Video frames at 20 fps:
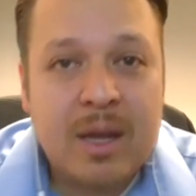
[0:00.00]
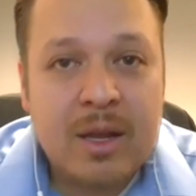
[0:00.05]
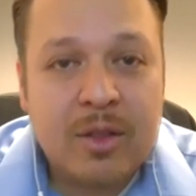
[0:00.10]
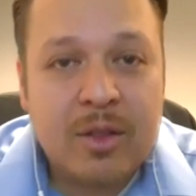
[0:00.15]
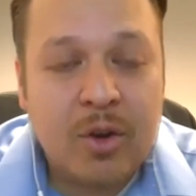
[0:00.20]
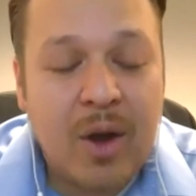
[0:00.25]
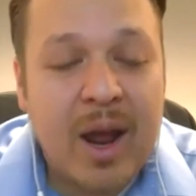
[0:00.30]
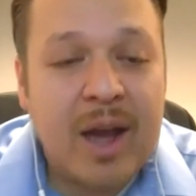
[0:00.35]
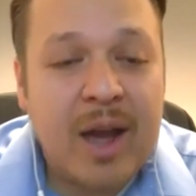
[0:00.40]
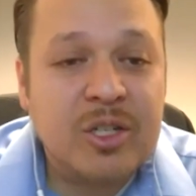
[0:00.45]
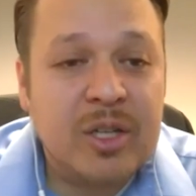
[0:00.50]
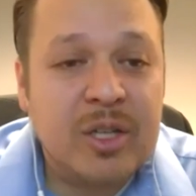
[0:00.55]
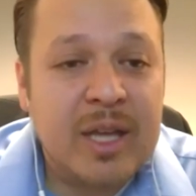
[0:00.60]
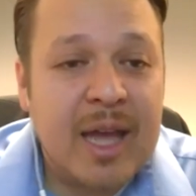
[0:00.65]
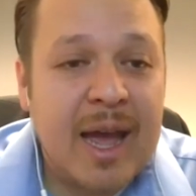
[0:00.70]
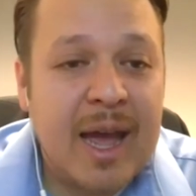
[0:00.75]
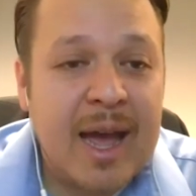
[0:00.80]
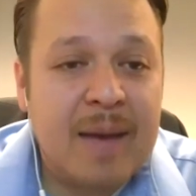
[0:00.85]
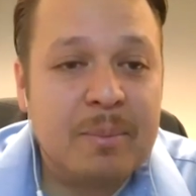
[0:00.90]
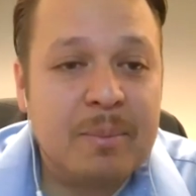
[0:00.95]
They're actually
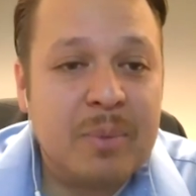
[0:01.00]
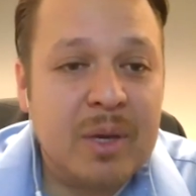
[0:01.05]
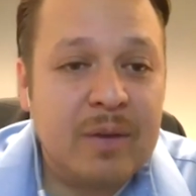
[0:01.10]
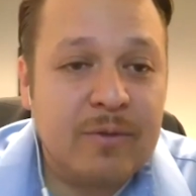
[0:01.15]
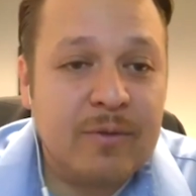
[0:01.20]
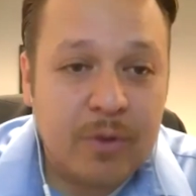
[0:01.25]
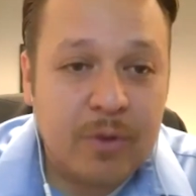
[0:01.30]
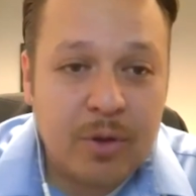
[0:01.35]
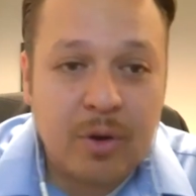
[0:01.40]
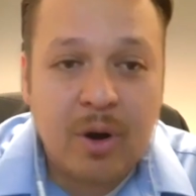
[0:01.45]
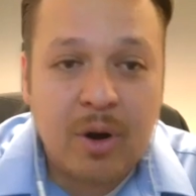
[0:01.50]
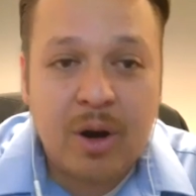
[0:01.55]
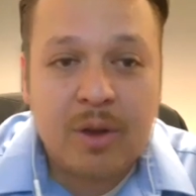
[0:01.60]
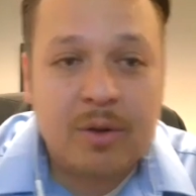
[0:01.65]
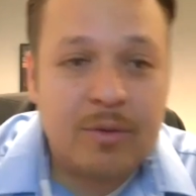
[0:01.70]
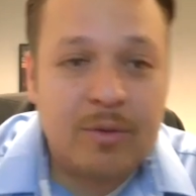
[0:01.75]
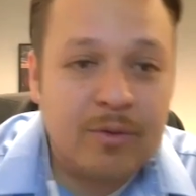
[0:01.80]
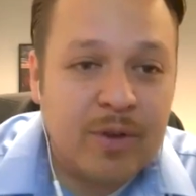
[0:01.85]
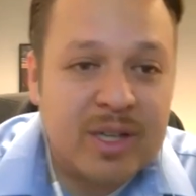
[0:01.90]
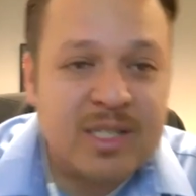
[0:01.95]
happy for their
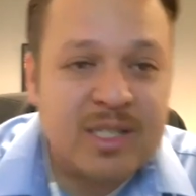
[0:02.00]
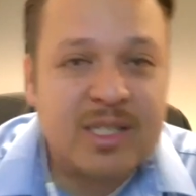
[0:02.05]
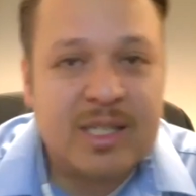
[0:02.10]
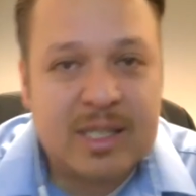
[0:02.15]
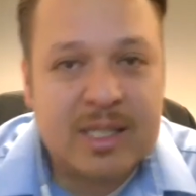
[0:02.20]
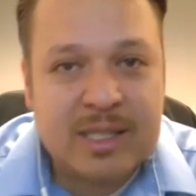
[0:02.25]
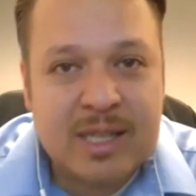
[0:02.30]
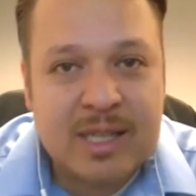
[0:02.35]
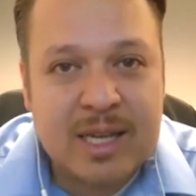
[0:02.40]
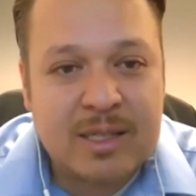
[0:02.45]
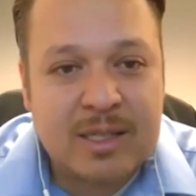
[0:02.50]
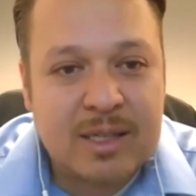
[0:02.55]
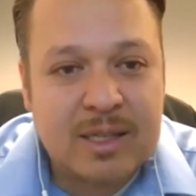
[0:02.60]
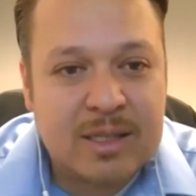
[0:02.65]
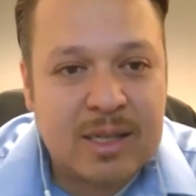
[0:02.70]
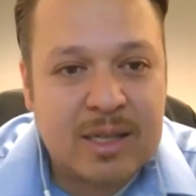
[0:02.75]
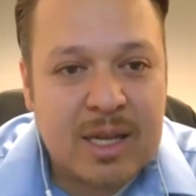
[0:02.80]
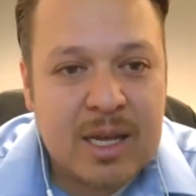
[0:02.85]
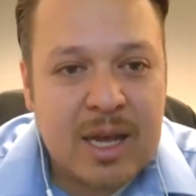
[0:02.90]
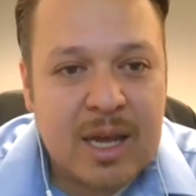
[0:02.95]
other friends' successes.